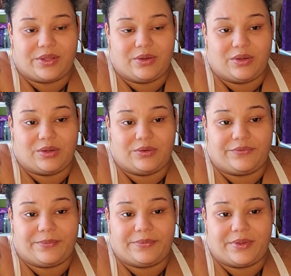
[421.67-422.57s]
or learn
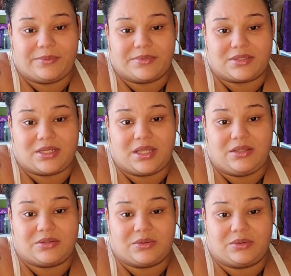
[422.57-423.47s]
from their
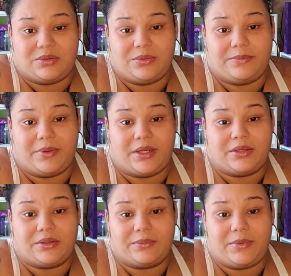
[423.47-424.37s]
mistakes, or do
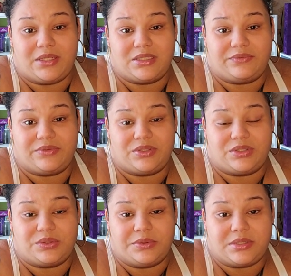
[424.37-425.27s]
better, make different
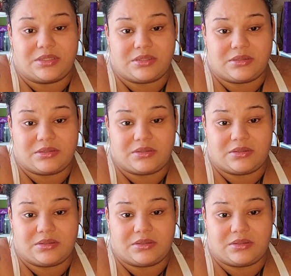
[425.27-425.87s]
choices.